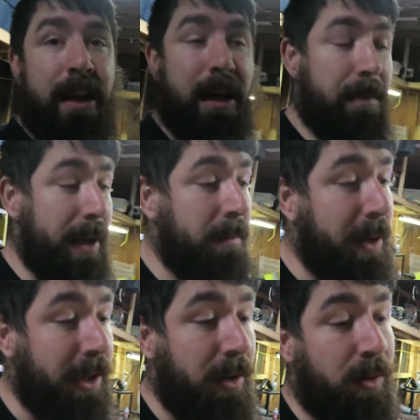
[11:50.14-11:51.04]
I may
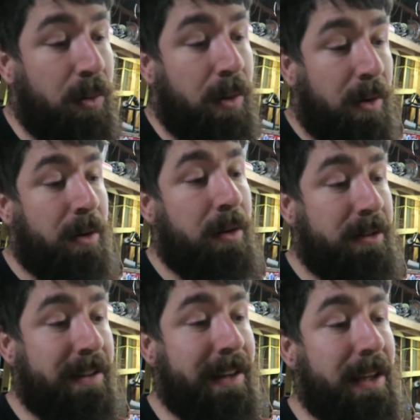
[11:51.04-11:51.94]
pick you
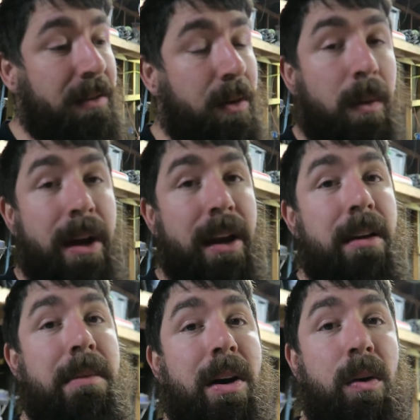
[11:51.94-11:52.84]
to give
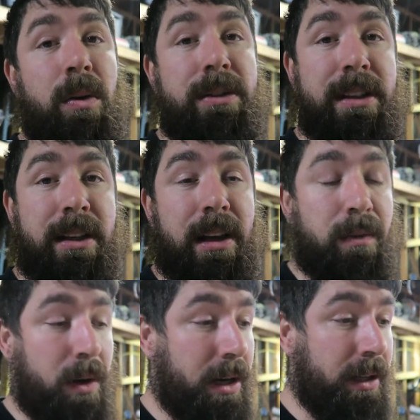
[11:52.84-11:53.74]
away my old set
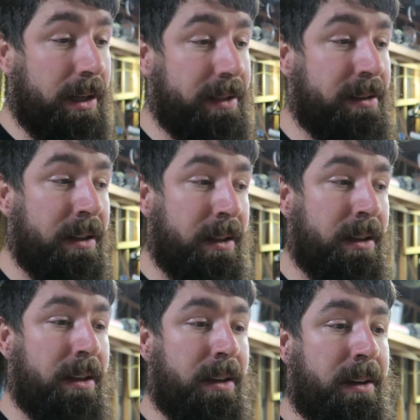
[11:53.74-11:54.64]
of rock lights.
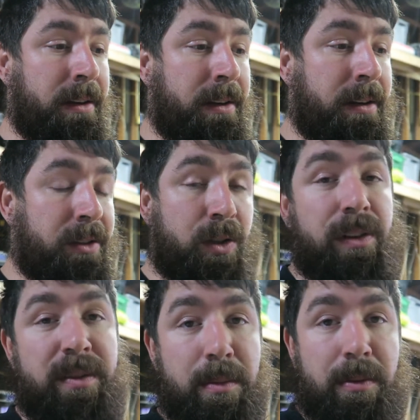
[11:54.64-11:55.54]
2
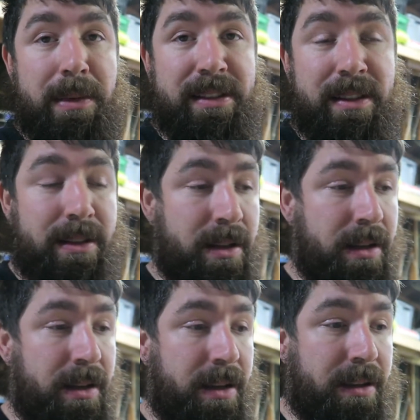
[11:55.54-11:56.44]
of them are missing.
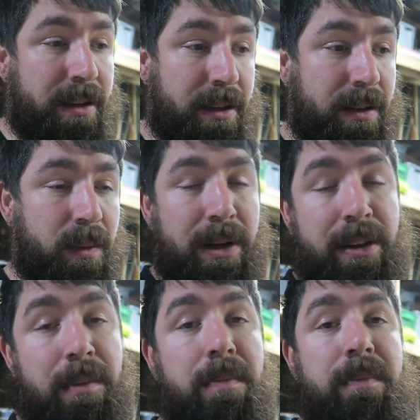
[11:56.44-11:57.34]
The
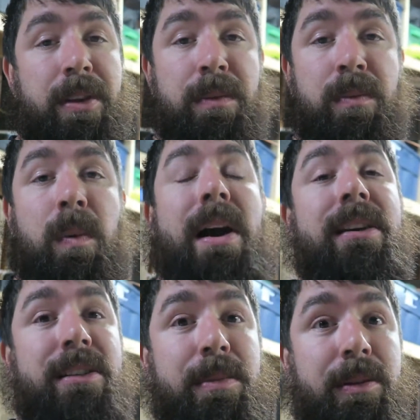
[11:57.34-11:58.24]

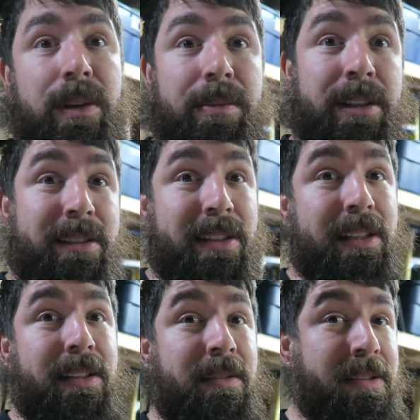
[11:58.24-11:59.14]
wires have been ripped because it
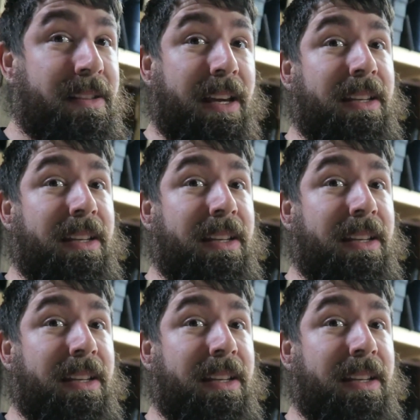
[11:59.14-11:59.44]
didn't take